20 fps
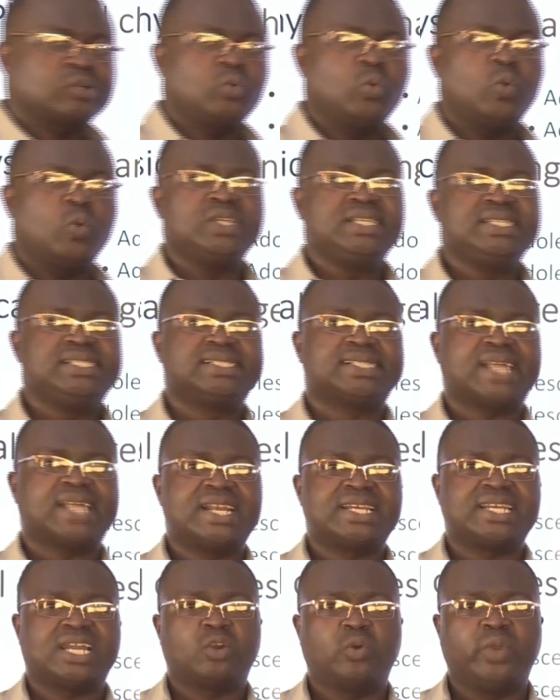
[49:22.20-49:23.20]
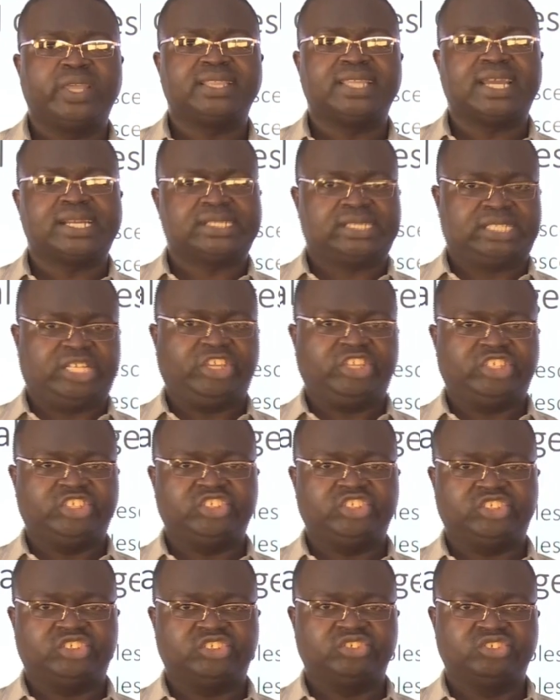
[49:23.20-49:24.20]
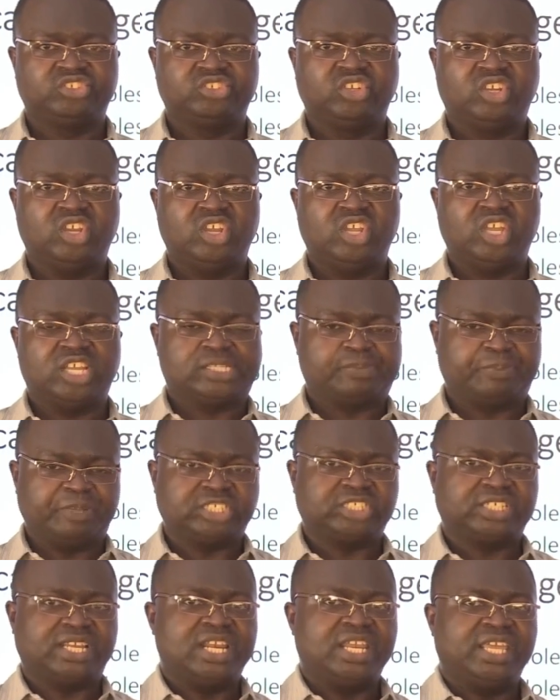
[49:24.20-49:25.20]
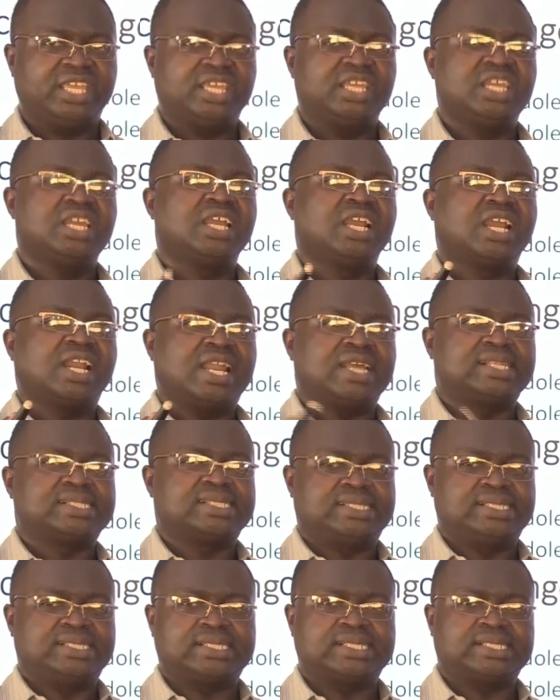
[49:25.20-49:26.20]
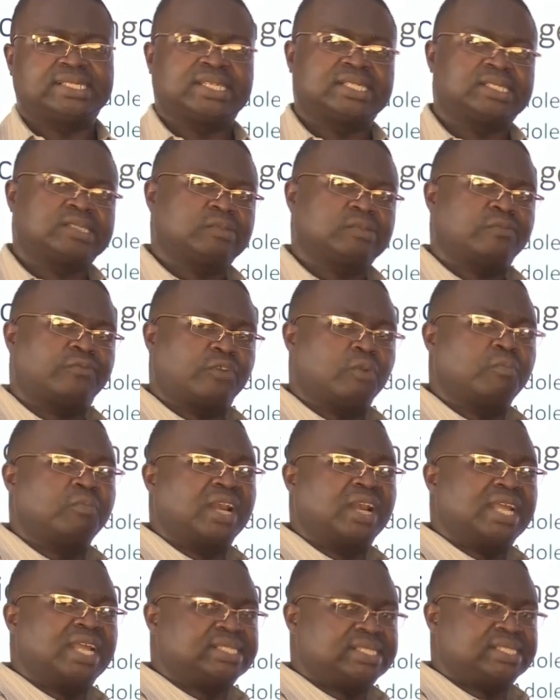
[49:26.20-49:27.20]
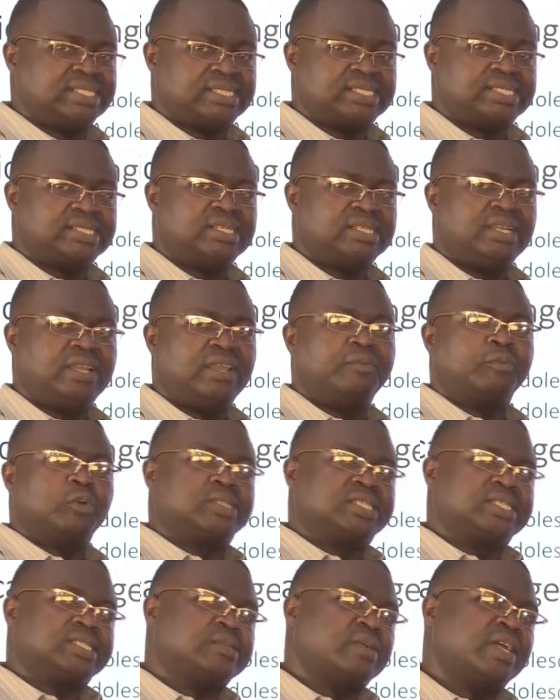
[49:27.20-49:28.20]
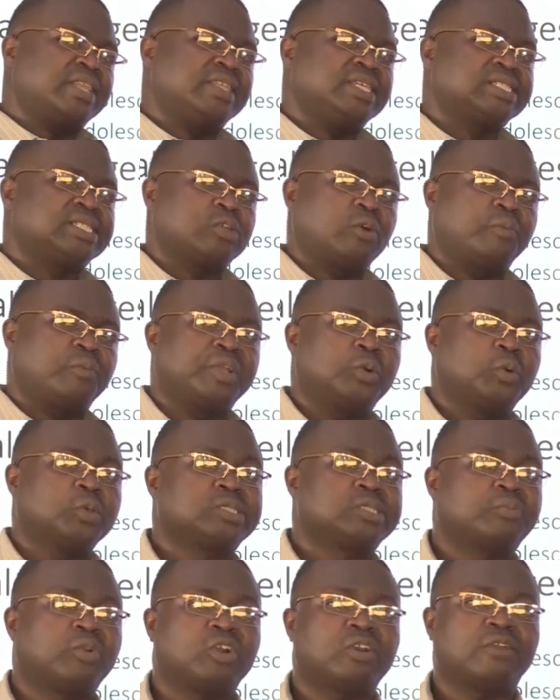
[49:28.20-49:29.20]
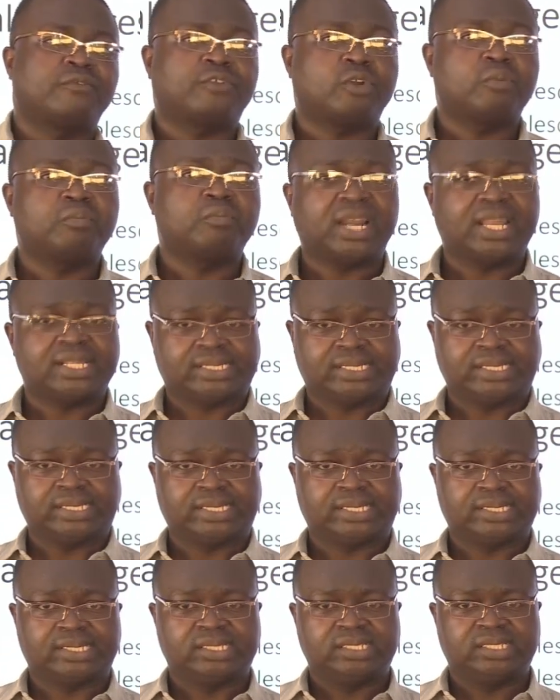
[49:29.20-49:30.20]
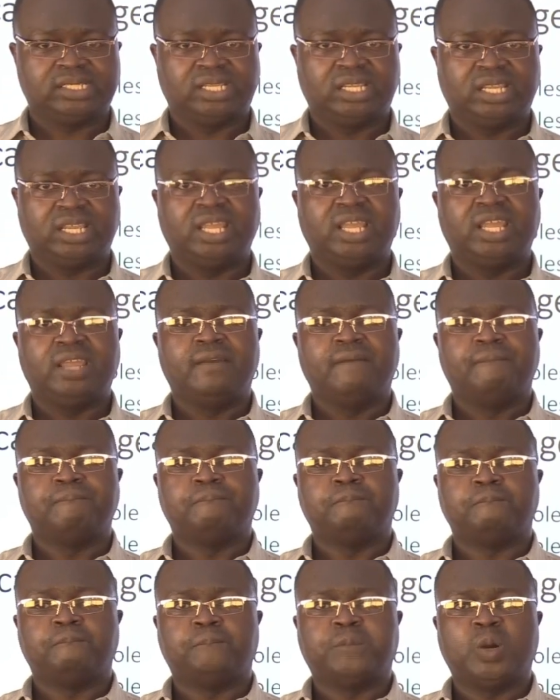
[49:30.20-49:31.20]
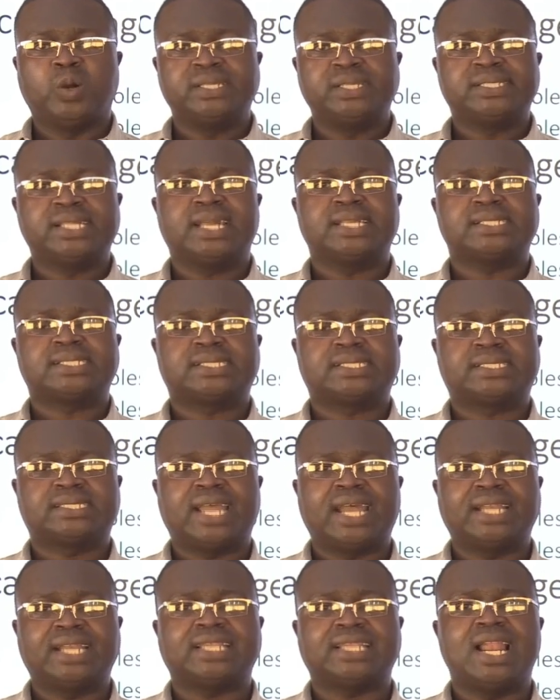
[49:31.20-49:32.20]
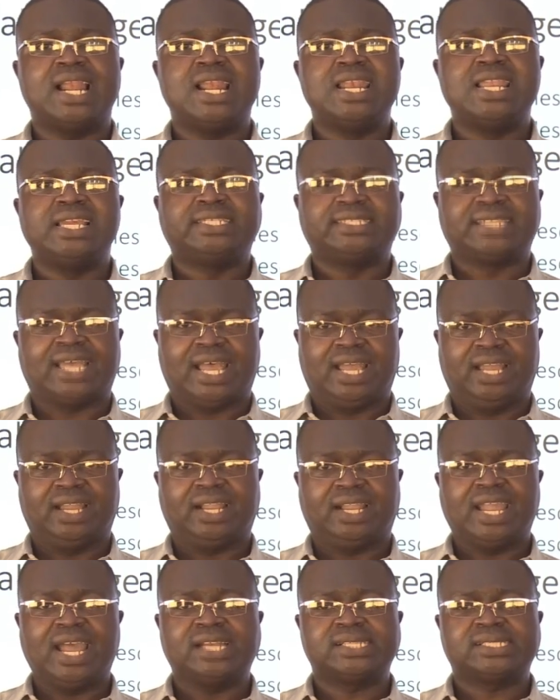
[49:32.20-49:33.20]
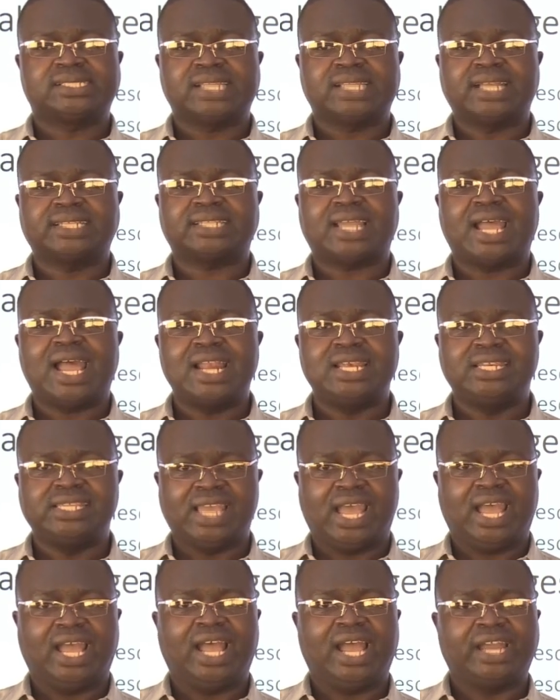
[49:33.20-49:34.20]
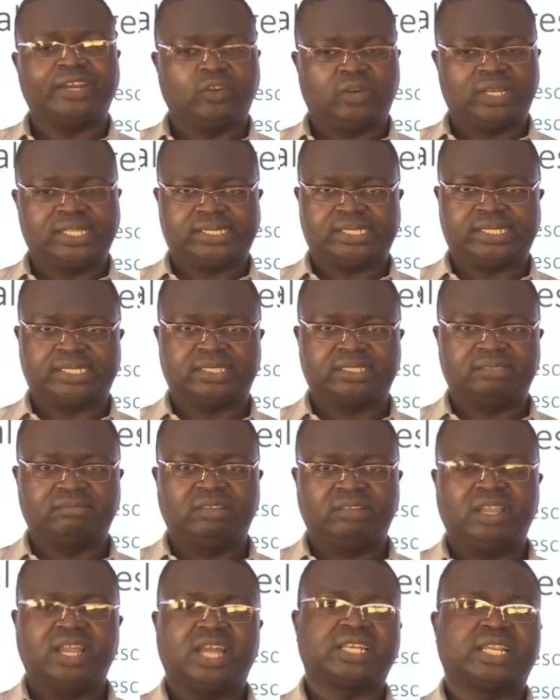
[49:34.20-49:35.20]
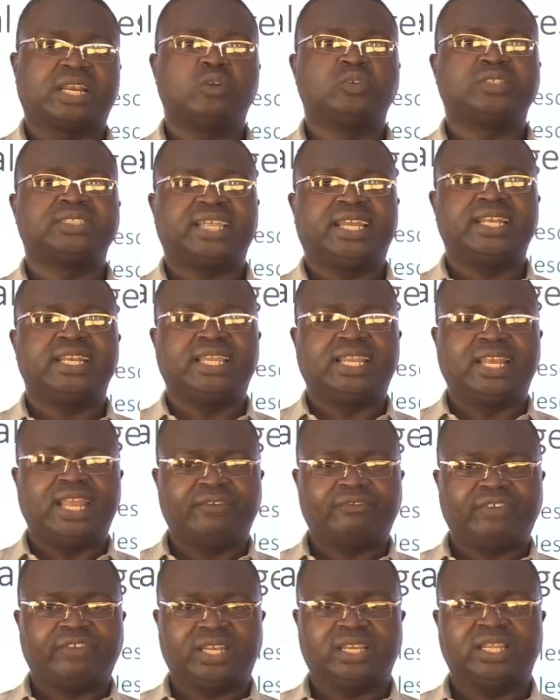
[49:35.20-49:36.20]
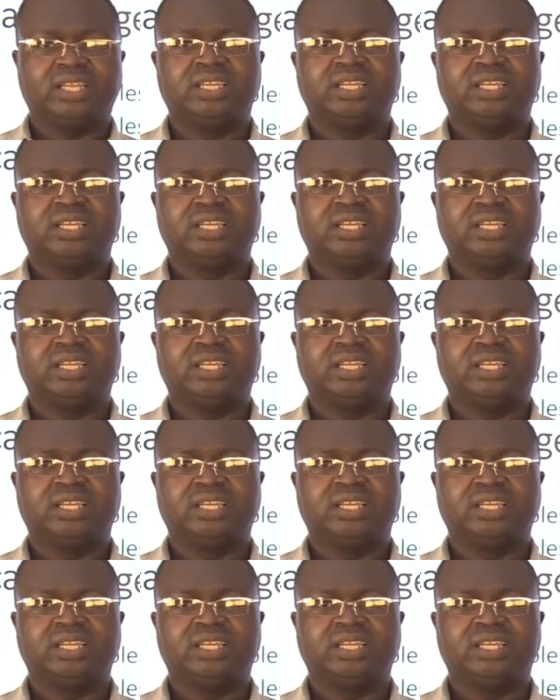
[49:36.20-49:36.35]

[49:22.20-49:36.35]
who is undergoing that stage, especially class 6, that's from class 6, because this is why this topic was brought from class 6. Boys start later, girls start earlier, adolescent. At around 10, 11,